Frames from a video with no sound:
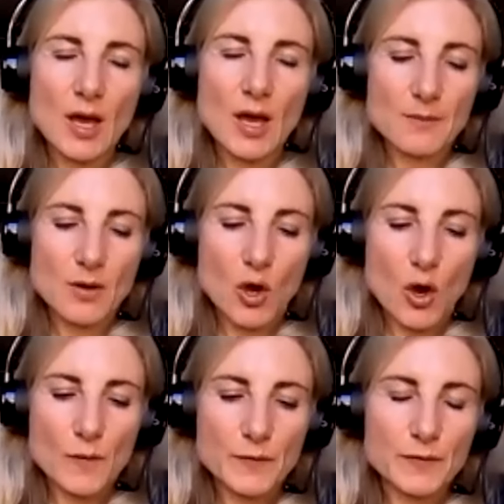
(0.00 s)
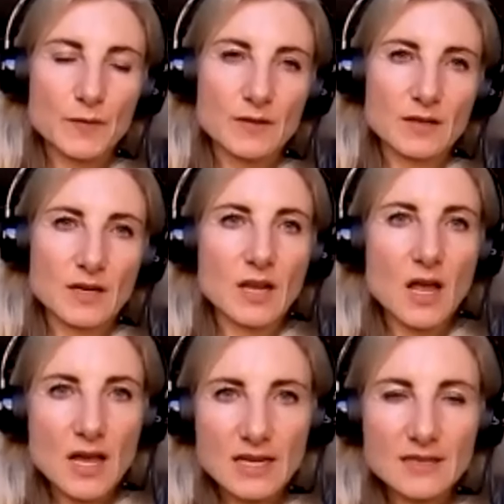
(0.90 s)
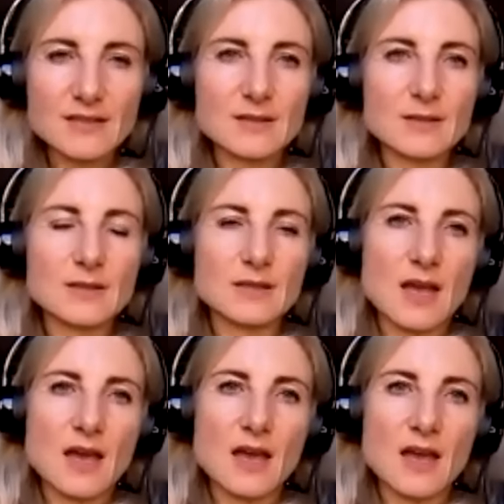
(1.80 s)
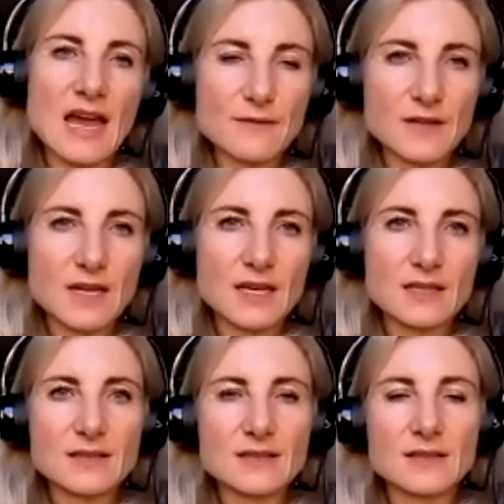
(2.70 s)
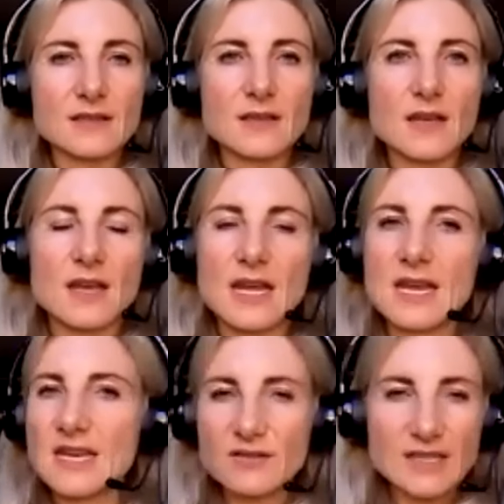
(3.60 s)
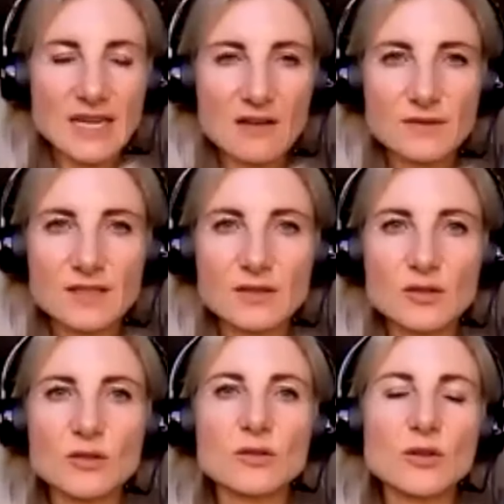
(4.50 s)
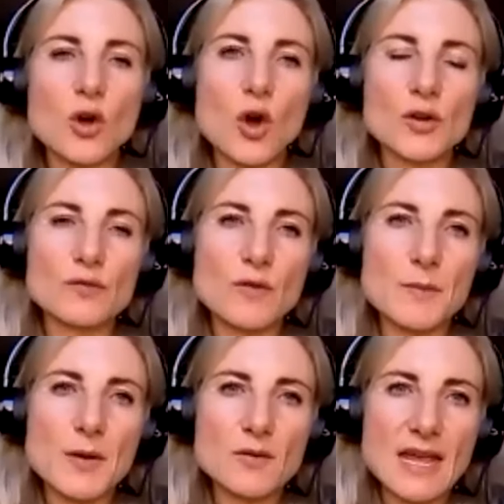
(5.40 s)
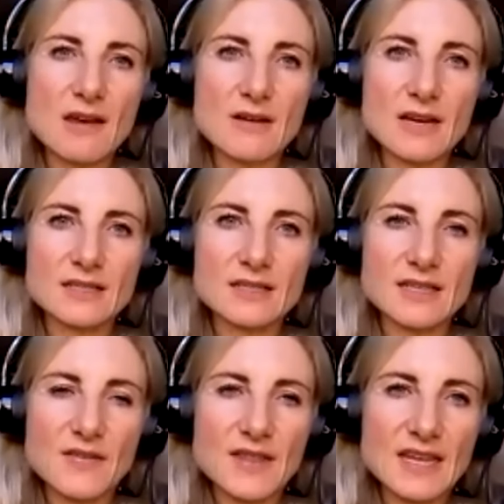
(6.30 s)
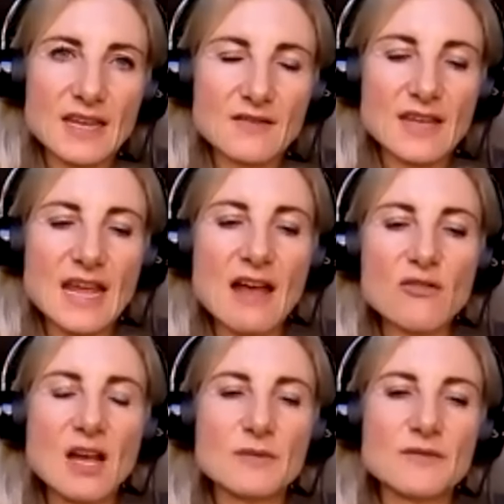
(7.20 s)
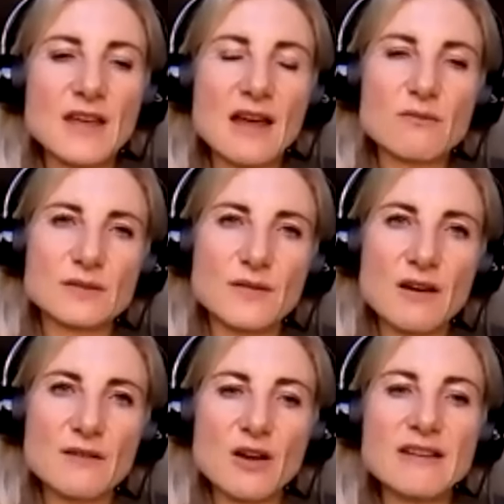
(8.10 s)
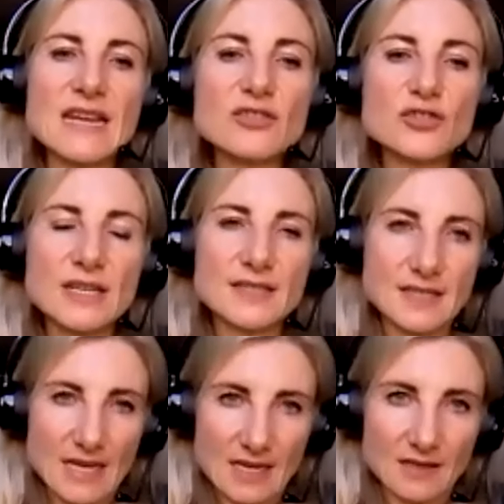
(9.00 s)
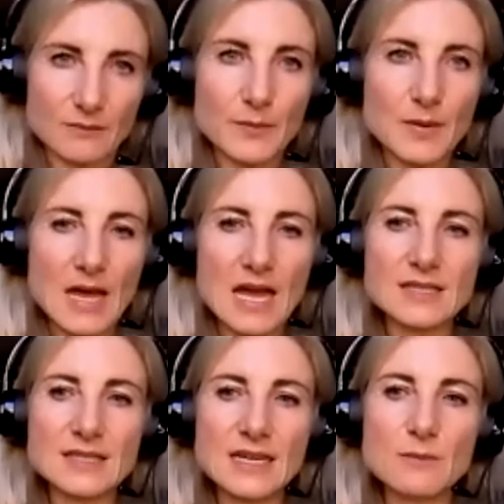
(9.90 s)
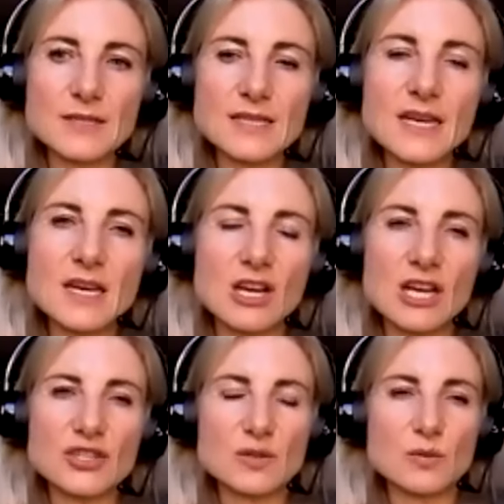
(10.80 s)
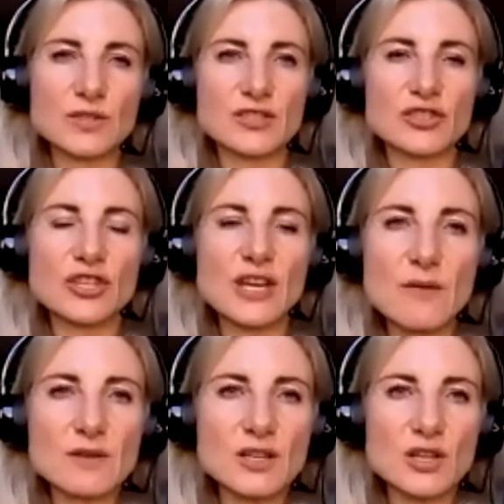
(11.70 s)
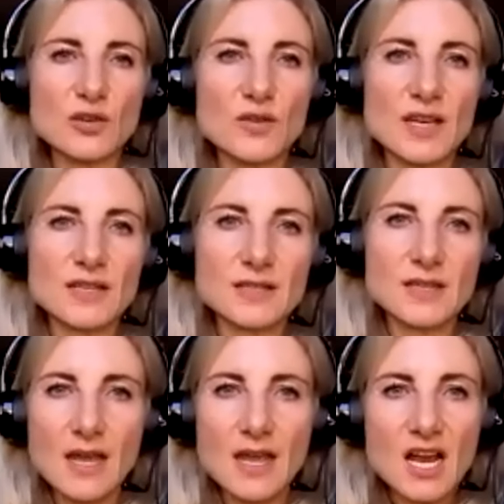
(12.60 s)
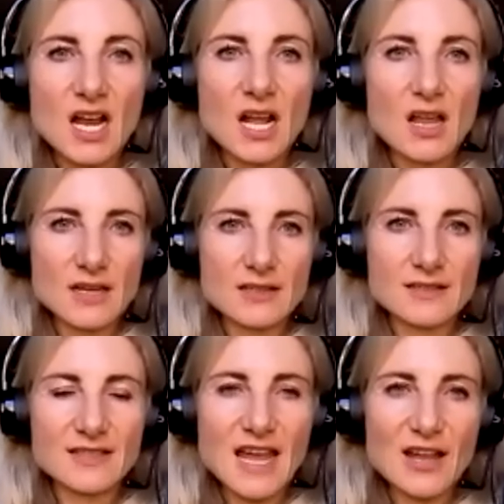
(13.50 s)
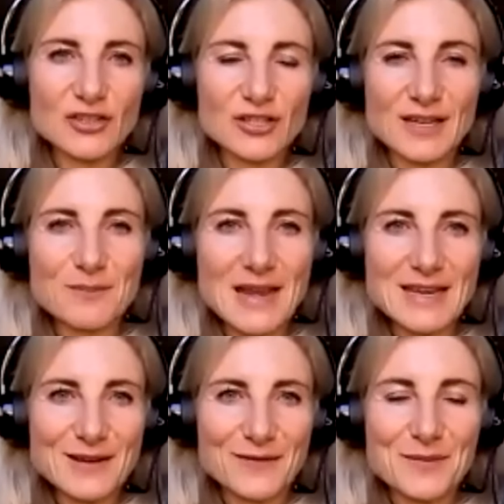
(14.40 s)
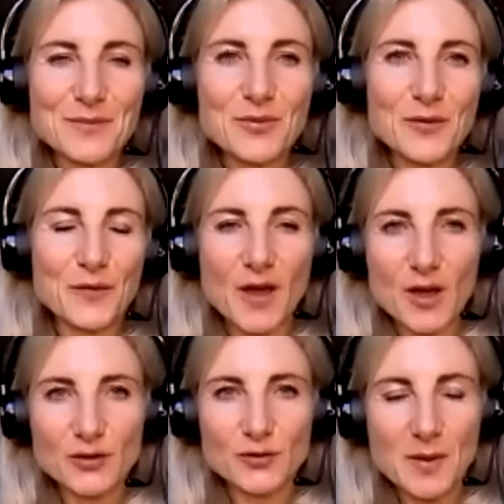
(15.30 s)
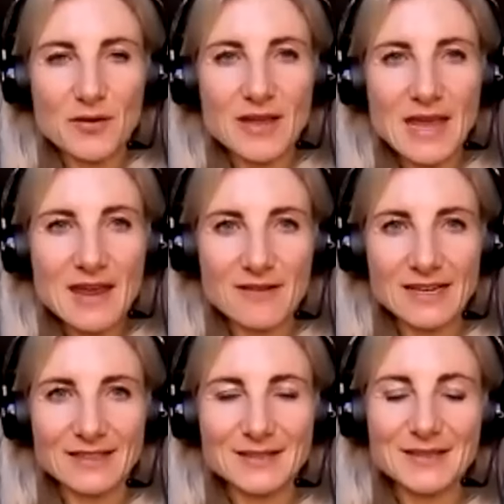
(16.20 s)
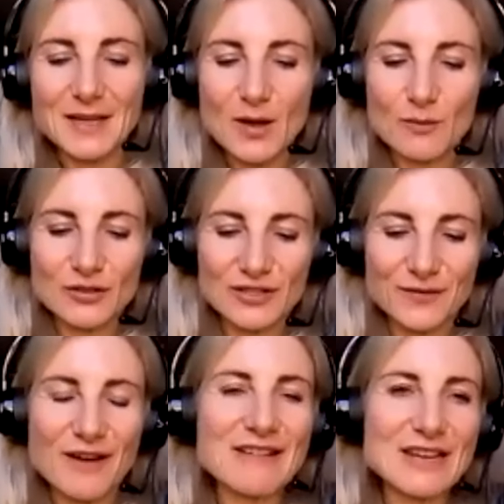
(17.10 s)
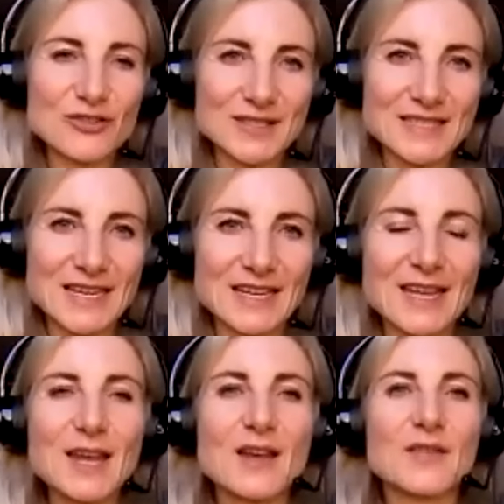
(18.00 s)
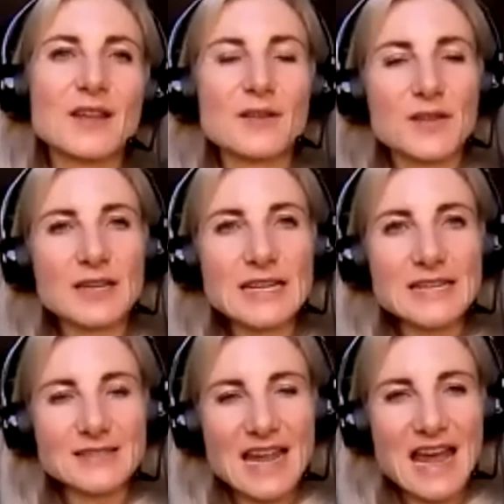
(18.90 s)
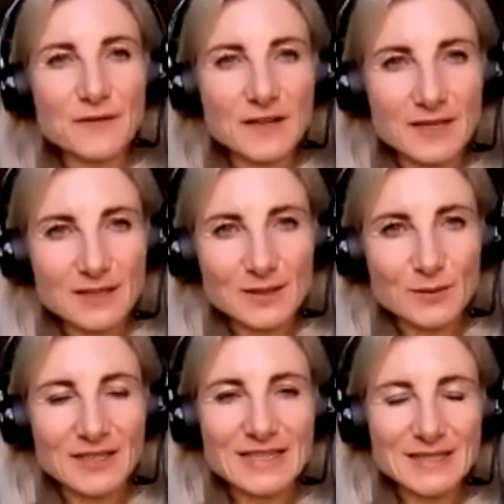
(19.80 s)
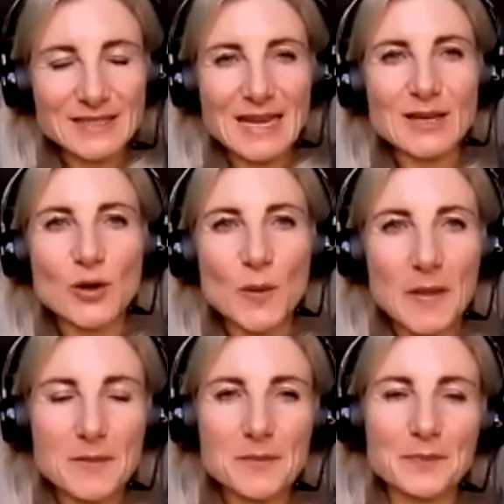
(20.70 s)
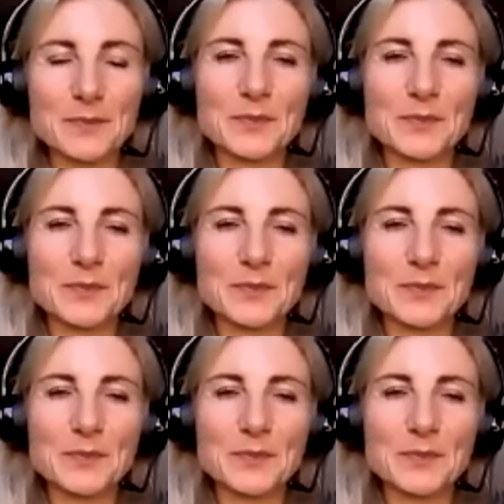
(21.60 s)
of clients, advocates, in-house counsel on remote hearings. And the outcome of that was very, very interesting. And in particular, I just wanted to share with you that clients, actually, many of them preferred remote hearings, which is very interesting, that the least advocates were the least keen on them.